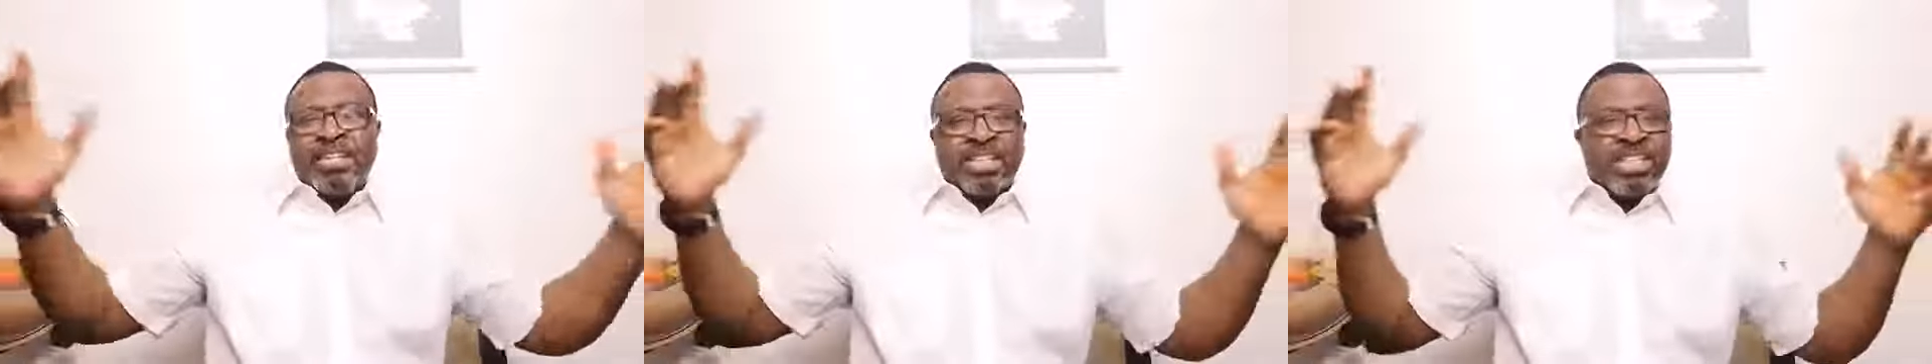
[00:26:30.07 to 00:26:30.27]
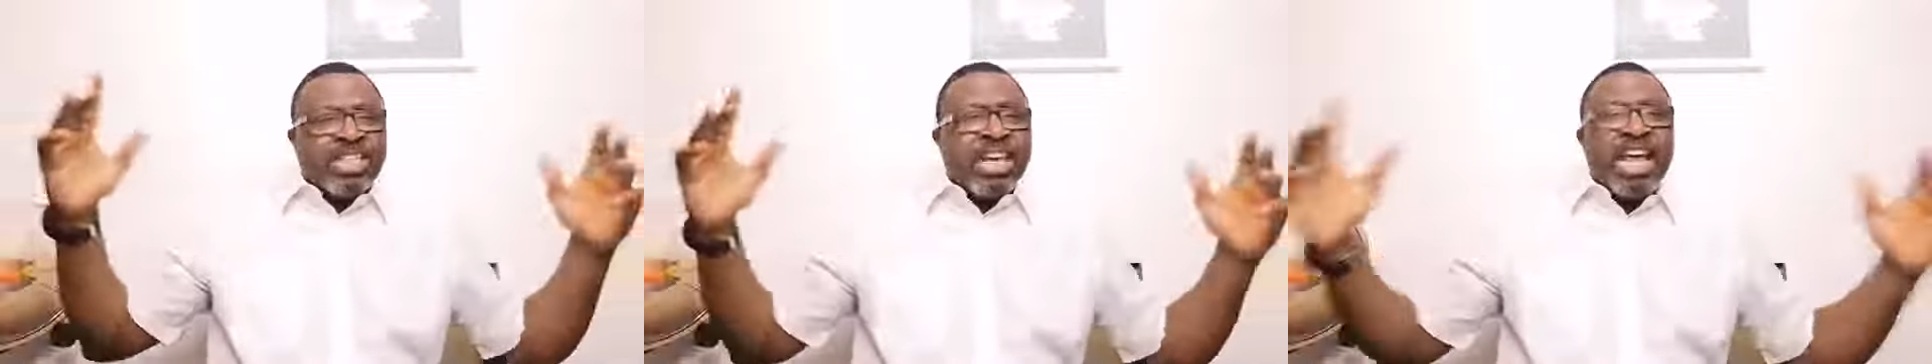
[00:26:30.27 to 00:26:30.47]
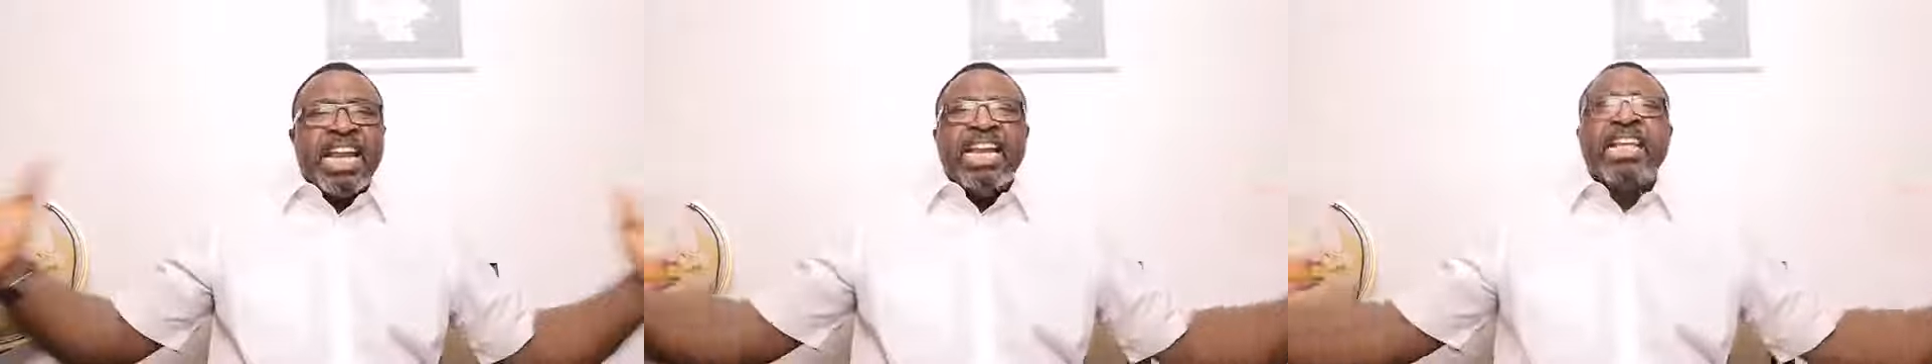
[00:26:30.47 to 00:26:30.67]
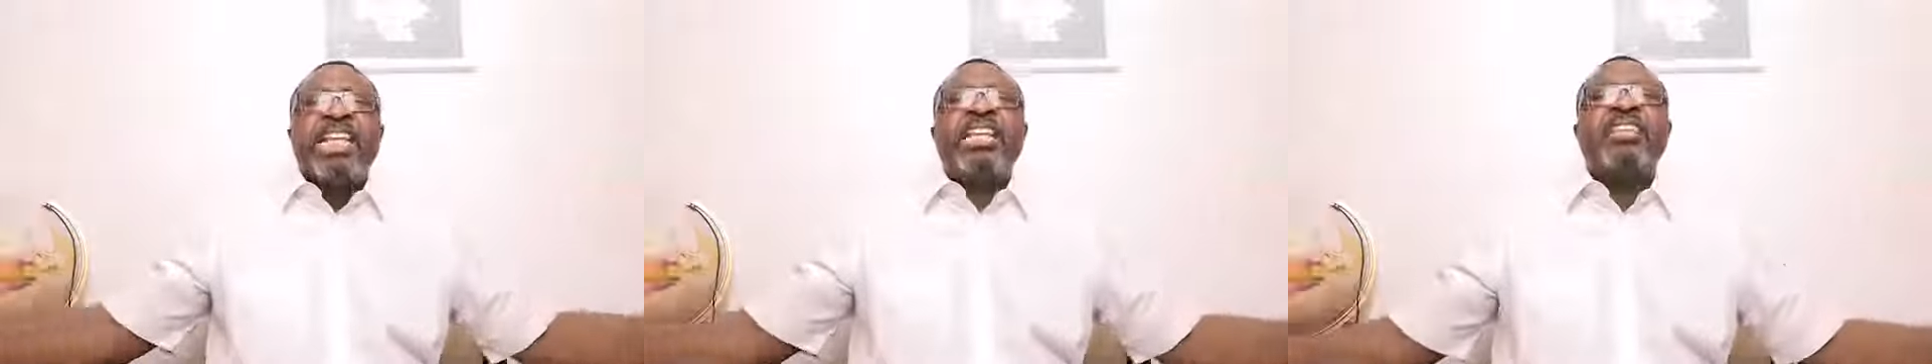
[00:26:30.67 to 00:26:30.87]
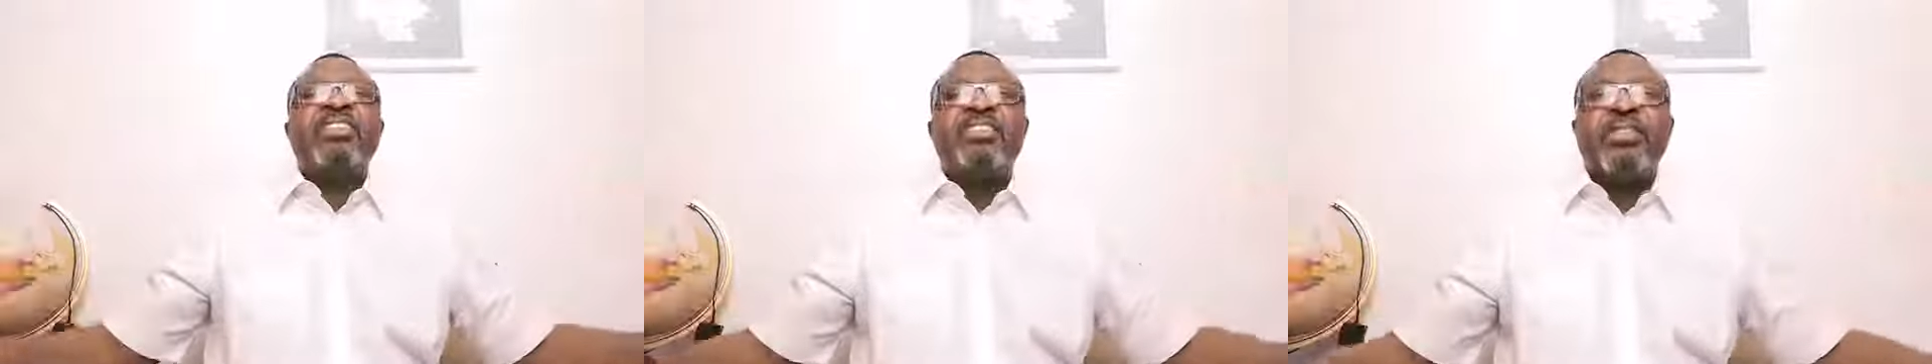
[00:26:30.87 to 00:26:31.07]

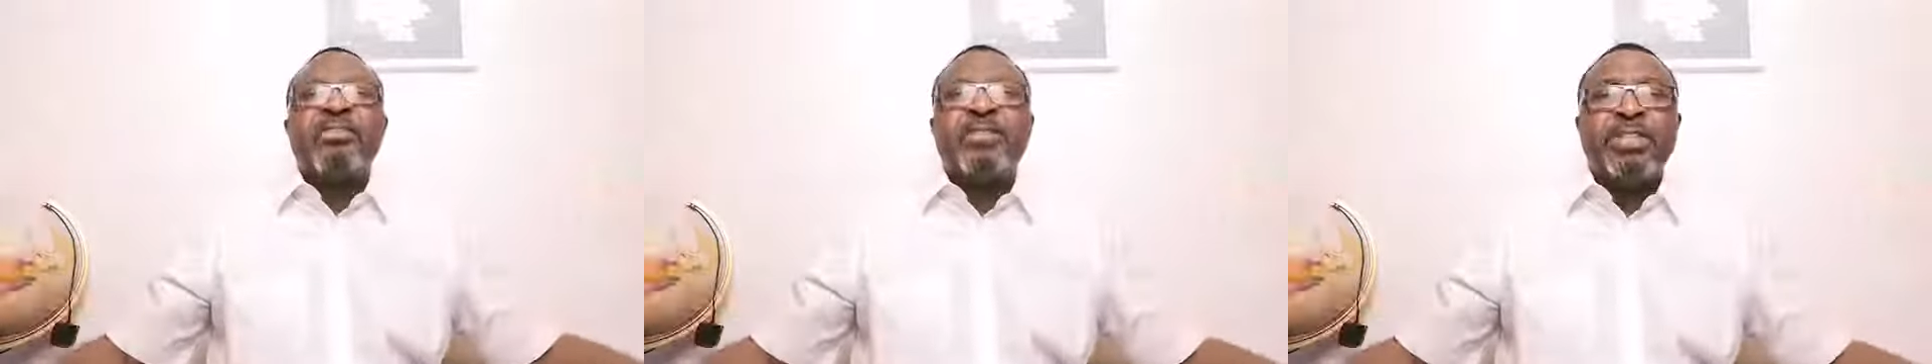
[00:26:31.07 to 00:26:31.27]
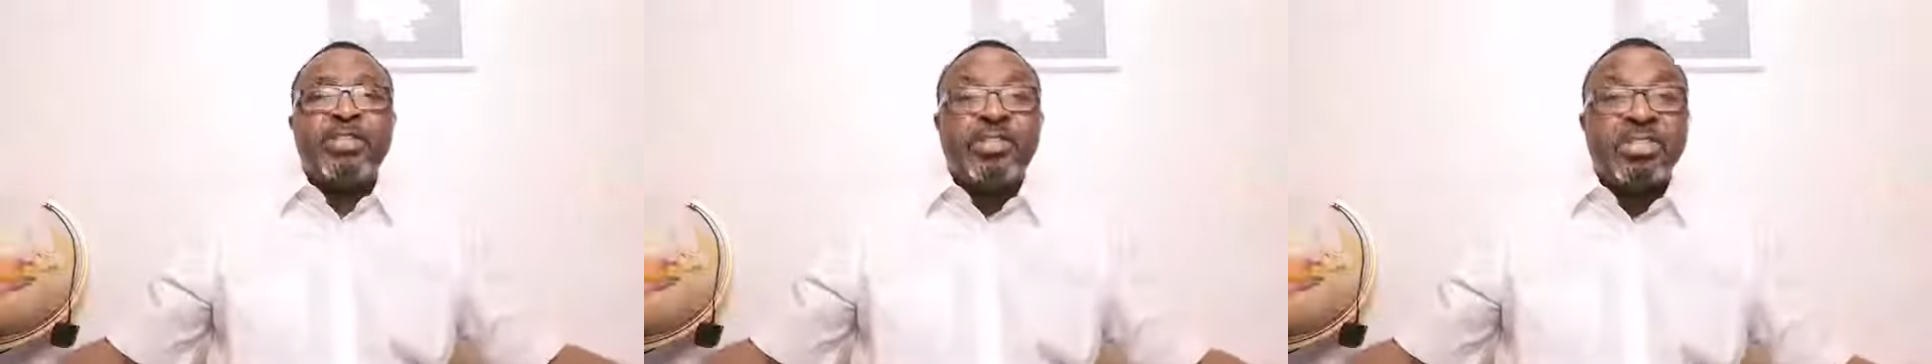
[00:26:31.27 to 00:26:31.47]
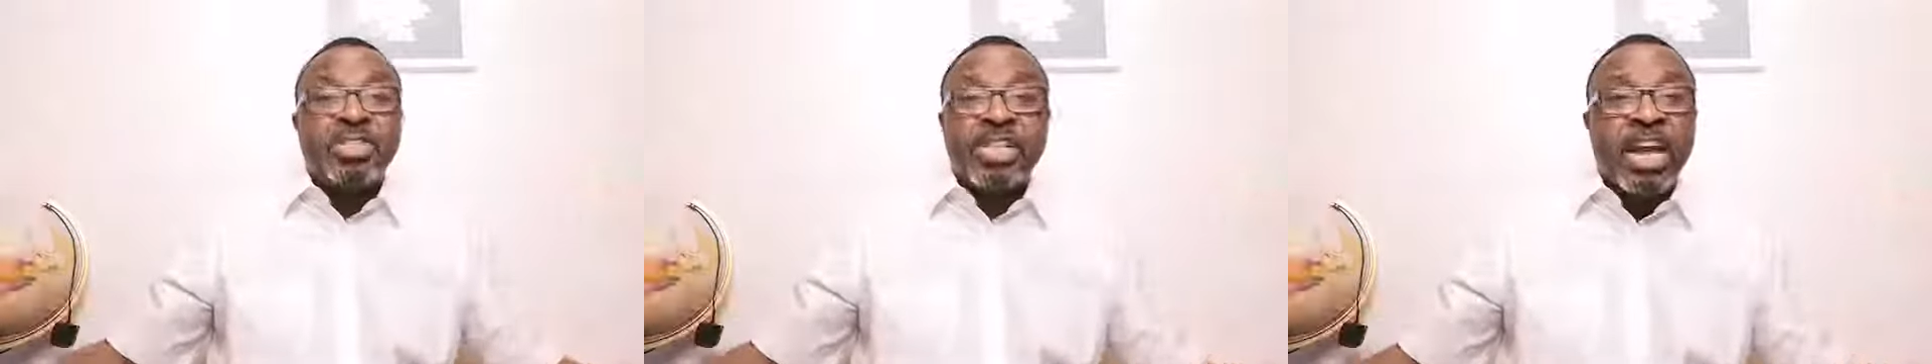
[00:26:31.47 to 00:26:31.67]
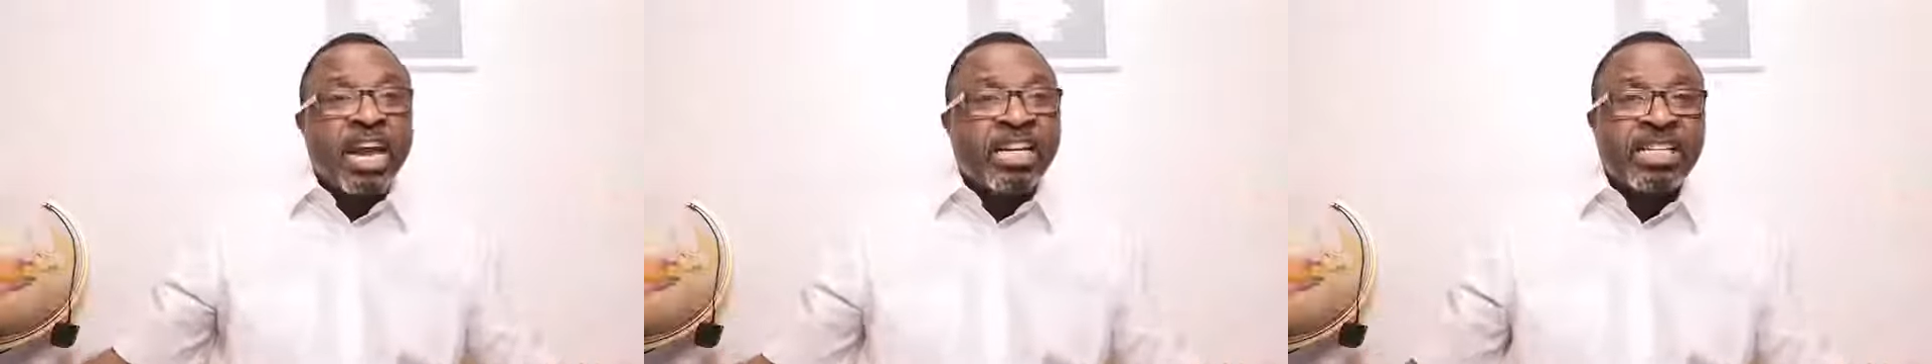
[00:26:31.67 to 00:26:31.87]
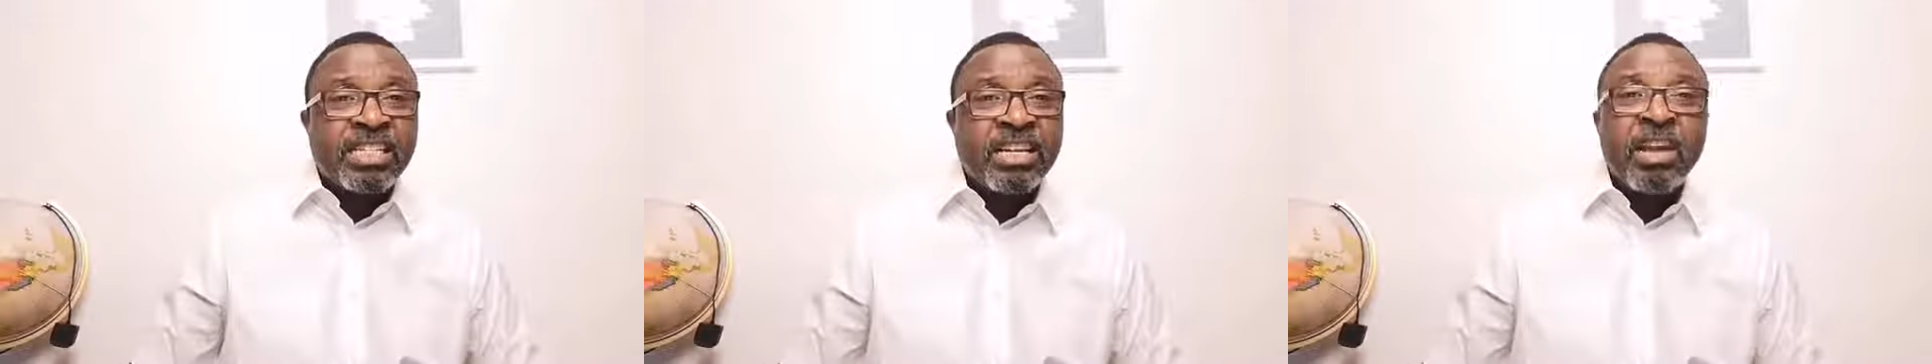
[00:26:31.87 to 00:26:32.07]
shenanigans of the
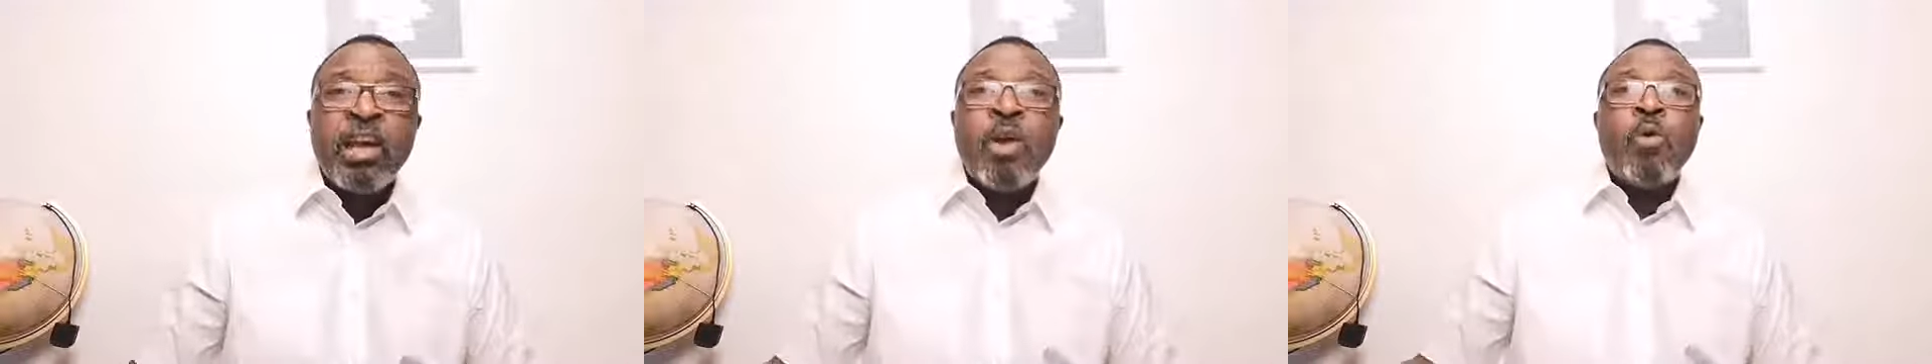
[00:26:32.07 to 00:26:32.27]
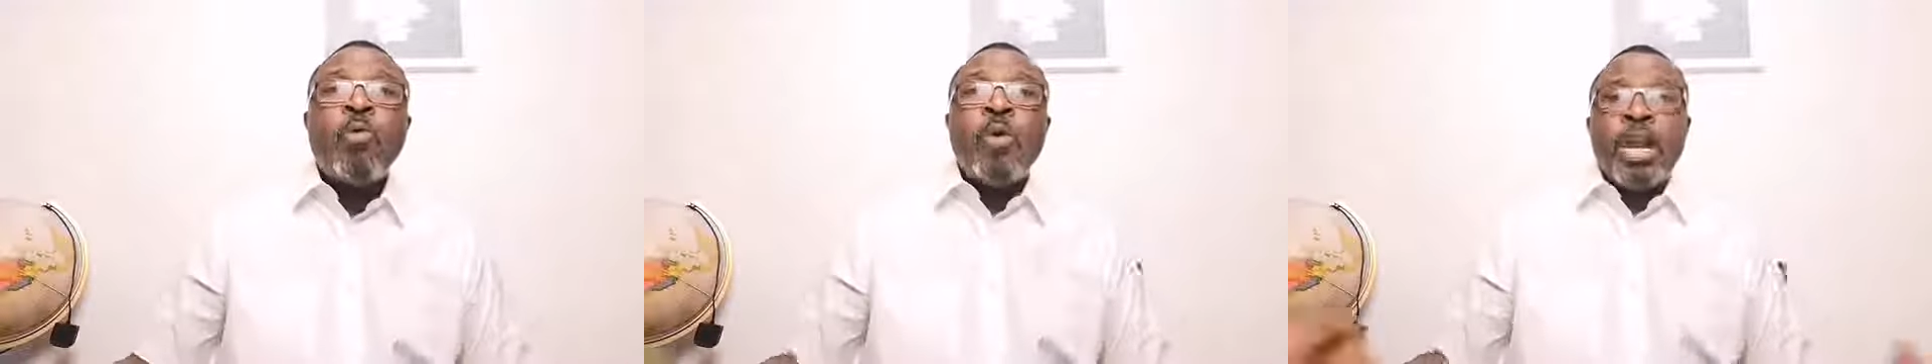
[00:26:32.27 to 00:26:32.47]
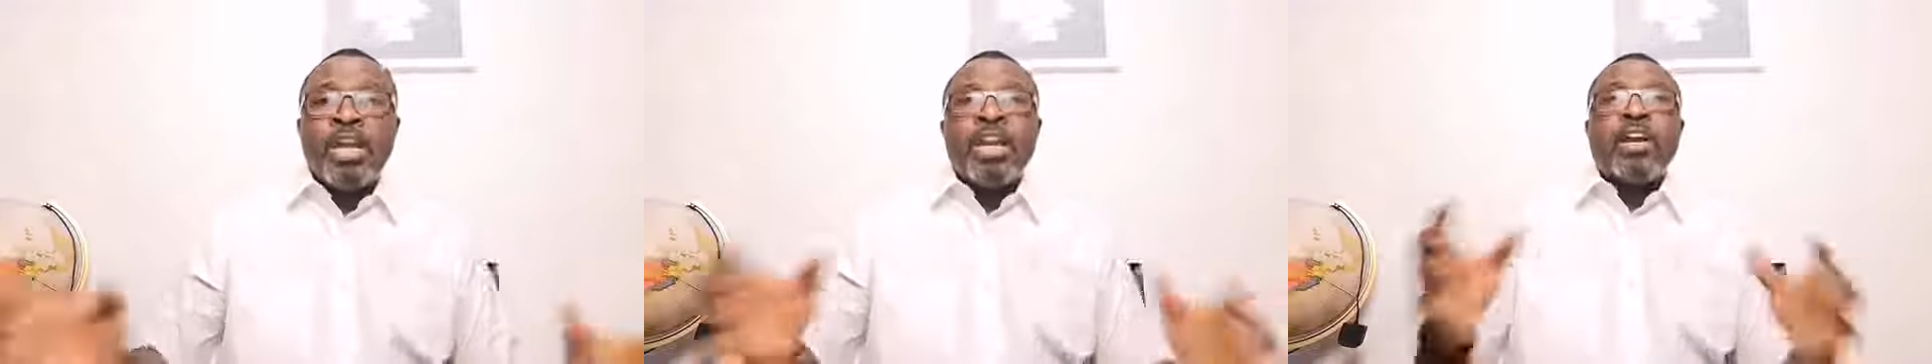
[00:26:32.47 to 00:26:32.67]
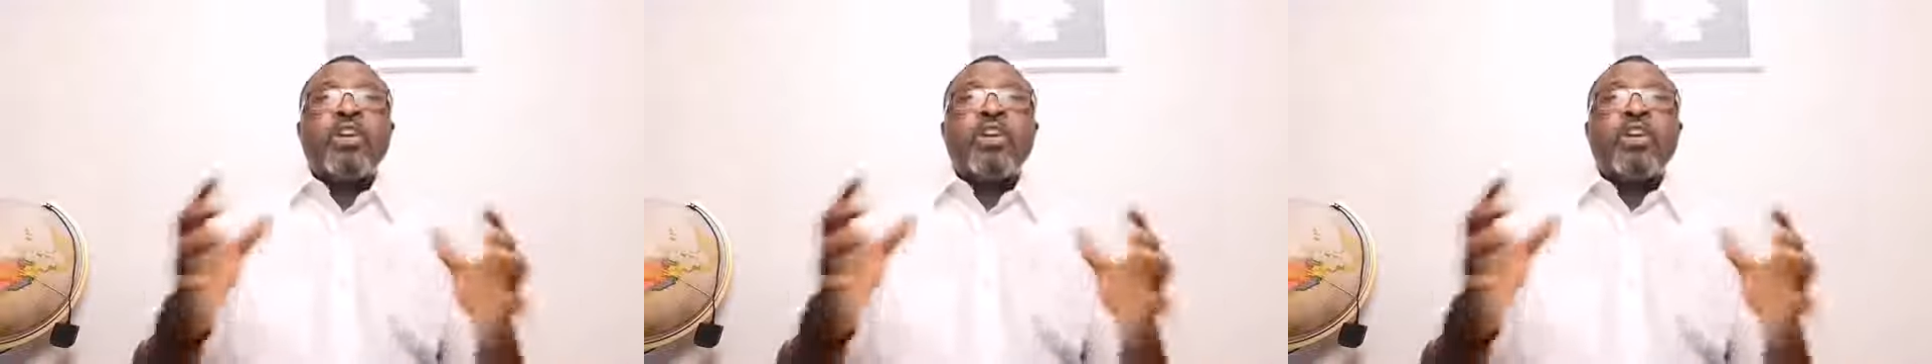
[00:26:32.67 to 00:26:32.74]
society, when they